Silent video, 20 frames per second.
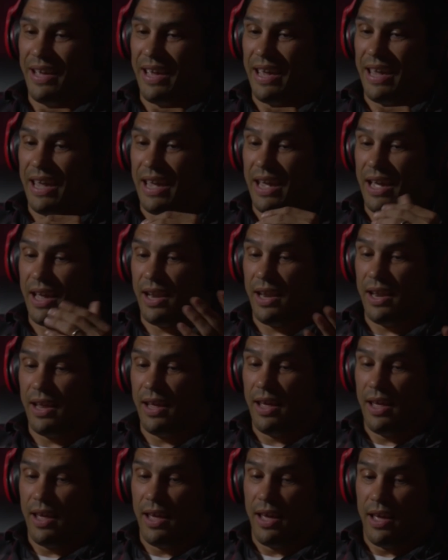And
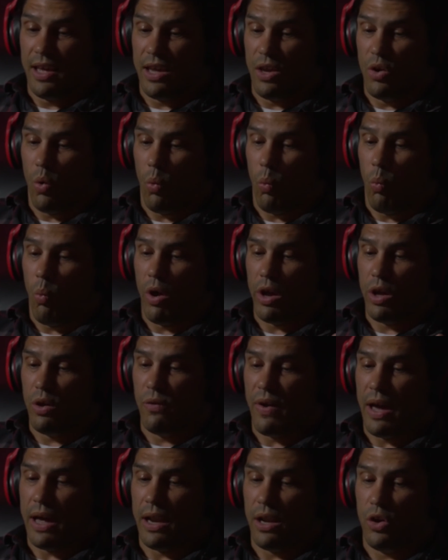what
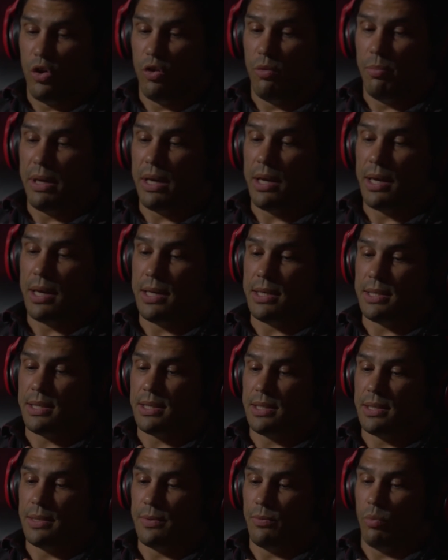you've had to do,
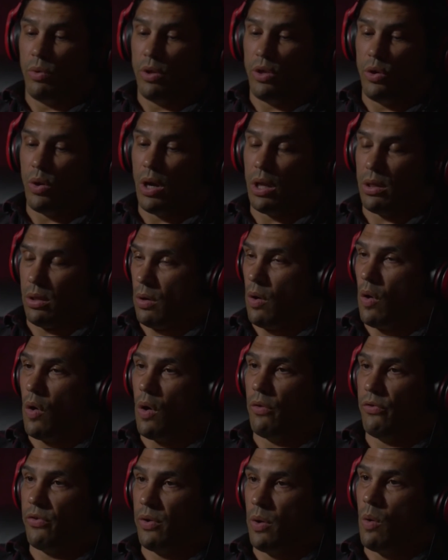because when you got the
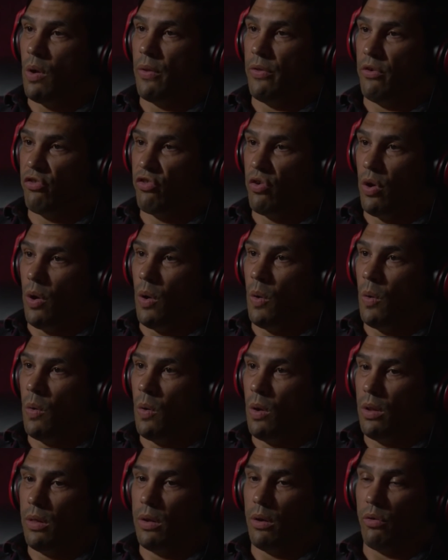call to go on the show,
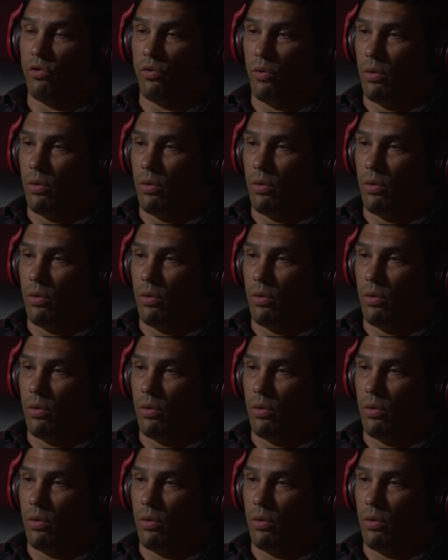there was